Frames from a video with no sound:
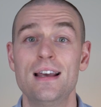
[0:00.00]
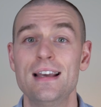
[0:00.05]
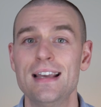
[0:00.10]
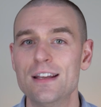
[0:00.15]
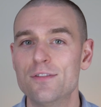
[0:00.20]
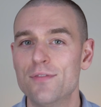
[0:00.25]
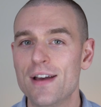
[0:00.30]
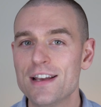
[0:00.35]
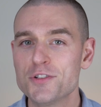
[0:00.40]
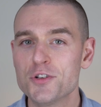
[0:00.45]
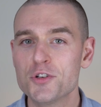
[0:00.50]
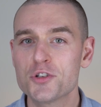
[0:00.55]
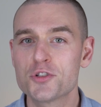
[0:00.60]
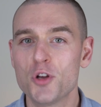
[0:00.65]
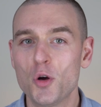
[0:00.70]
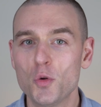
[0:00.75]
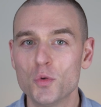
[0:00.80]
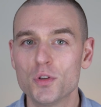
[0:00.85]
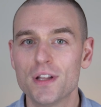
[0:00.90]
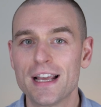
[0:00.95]
Investors
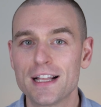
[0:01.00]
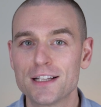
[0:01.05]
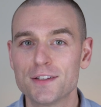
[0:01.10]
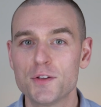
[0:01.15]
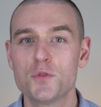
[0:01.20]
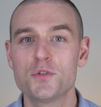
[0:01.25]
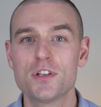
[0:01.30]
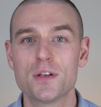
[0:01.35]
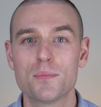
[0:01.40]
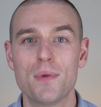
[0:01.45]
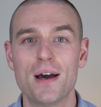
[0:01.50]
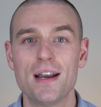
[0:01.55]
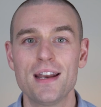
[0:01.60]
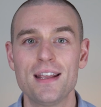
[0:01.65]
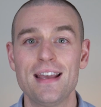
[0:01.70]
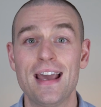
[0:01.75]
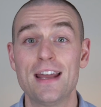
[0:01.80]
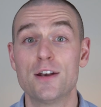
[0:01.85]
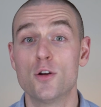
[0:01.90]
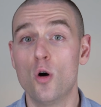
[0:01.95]
don't like losing
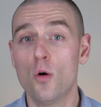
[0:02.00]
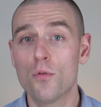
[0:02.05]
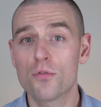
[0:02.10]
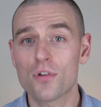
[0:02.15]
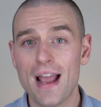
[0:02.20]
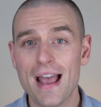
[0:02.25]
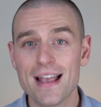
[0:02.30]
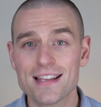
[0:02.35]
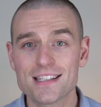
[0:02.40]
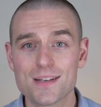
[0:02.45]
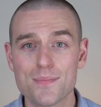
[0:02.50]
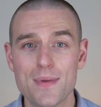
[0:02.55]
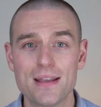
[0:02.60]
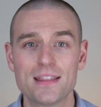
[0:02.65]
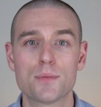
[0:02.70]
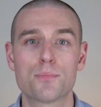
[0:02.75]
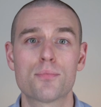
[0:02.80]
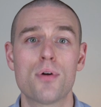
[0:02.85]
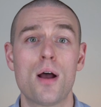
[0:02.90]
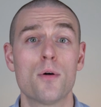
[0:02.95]
money and overestimate
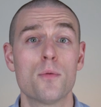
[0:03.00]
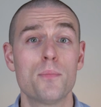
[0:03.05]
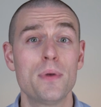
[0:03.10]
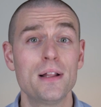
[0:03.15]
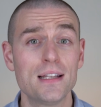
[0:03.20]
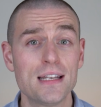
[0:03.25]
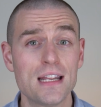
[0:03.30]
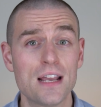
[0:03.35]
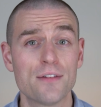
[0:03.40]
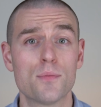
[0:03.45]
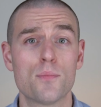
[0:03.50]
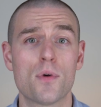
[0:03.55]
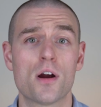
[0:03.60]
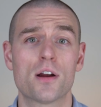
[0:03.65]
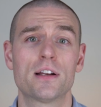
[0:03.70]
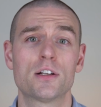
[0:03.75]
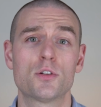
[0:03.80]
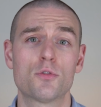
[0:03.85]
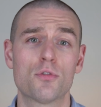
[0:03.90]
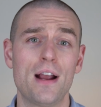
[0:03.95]
the probability of a
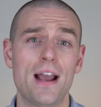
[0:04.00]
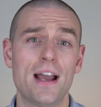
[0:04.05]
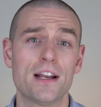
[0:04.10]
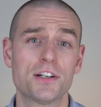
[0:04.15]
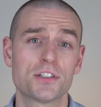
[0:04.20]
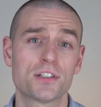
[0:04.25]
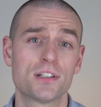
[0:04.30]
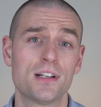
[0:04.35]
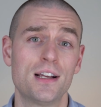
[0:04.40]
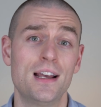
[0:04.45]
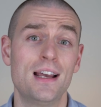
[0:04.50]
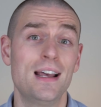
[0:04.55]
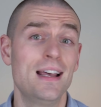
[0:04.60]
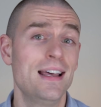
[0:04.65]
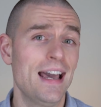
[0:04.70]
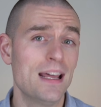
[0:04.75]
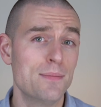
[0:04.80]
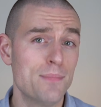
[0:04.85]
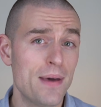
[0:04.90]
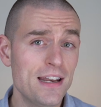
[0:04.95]
market crash.
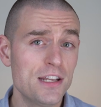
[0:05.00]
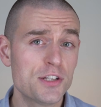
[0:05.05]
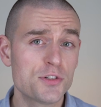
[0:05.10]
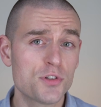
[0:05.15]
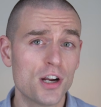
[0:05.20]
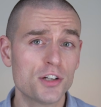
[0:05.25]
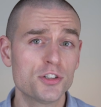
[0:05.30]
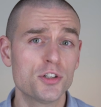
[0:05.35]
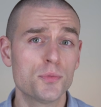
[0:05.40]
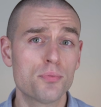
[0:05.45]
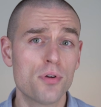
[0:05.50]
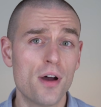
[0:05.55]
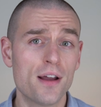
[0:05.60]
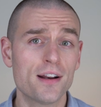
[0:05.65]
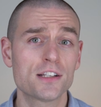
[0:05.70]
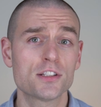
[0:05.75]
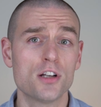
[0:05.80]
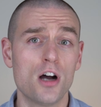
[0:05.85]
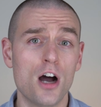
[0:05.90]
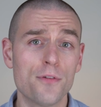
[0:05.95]
And many structured
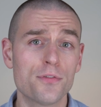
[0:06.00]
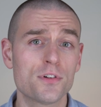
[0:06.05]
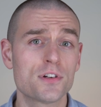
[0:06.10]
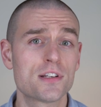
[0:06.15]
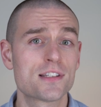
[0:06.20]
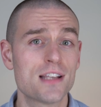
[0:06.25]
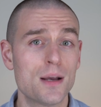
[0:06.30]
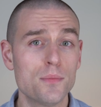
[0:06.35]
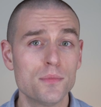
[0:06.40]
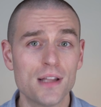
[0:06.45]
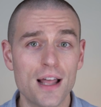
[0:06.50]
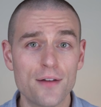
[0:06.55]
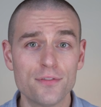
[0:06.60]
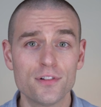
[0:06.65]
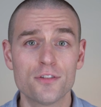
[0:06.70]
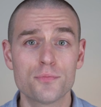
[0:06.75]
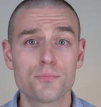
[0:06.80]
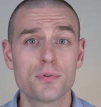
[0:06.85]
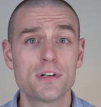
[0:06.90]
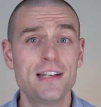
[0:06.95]
products offer some level
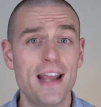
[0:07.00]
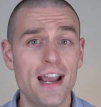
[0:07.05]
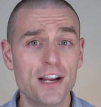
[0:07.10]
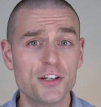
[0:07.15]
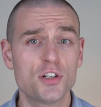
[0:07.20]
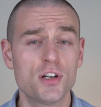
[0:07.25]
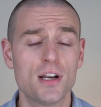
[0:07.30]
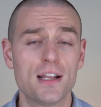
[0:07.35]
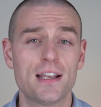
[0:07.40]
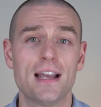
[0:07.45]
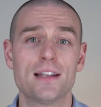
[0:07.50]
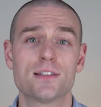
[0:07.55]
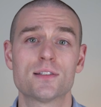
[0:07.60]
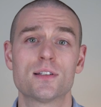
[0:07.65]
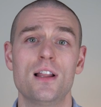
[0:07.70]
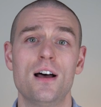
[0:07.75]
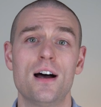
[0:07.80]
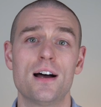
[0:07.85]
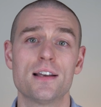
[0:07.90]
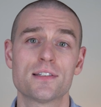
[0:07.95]
of protection against
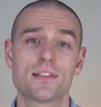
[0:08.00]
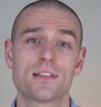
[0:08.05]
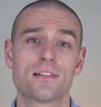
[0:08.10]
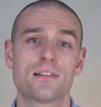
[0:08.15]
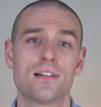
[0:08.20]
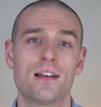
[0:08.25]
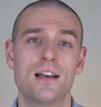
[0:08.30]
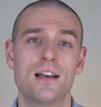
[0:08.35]
loss.